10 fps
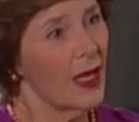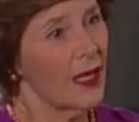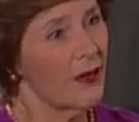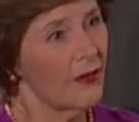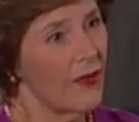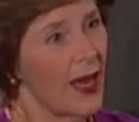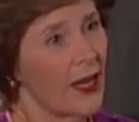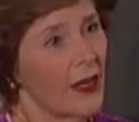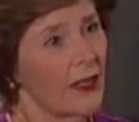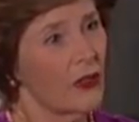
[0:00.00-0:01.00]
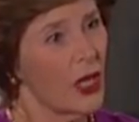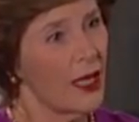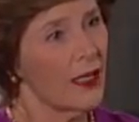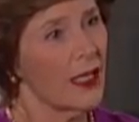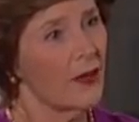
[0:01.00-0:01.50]
in a fair and
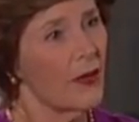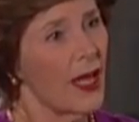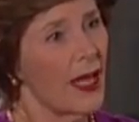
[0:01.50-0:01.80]
just and,